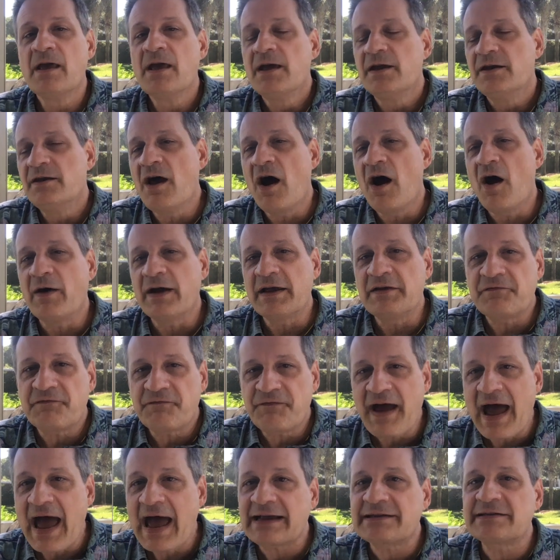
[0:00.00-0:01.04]
Now, in
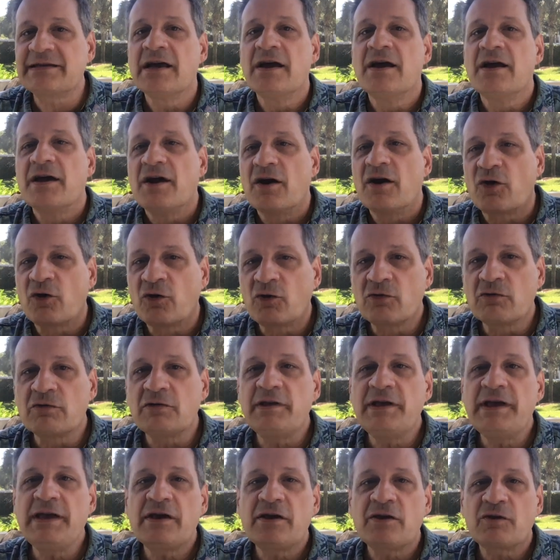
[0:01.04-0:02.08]
fact,
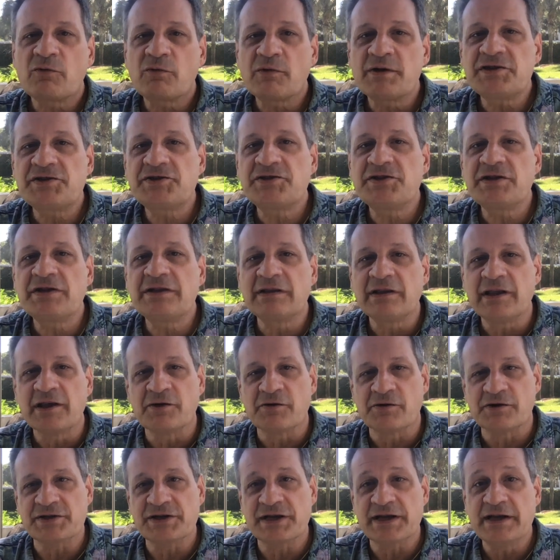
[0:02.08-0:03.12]
early Christian
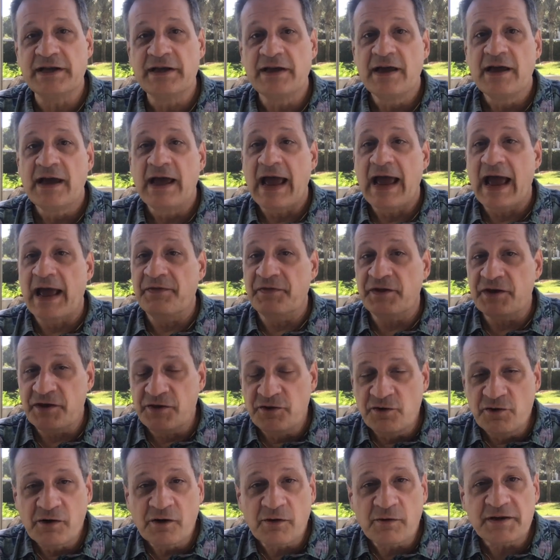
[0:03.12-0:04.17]
liturgy, and the
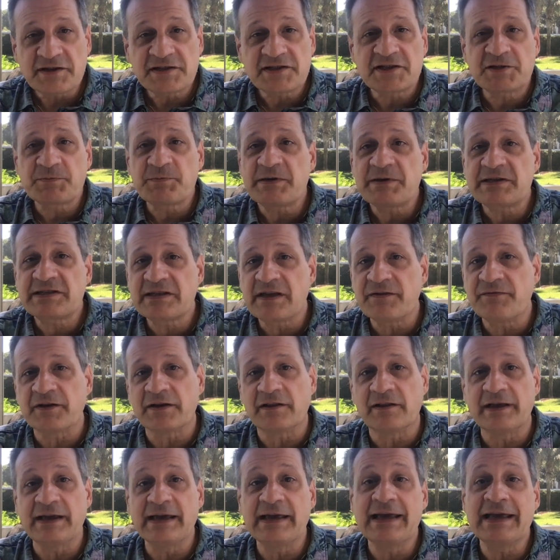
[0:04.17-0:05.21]
Eucharist
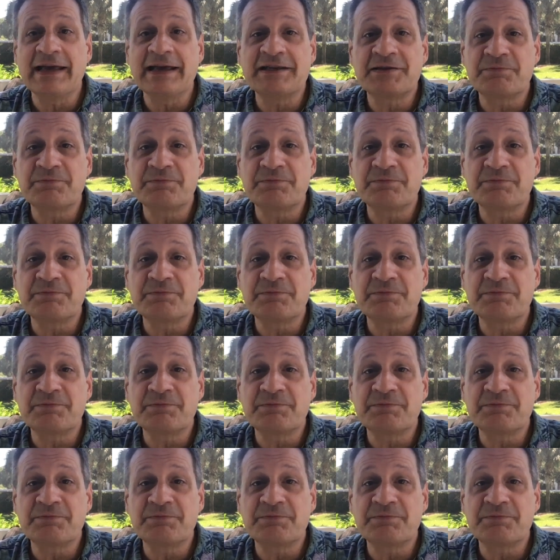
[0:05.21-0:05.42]
specifically, is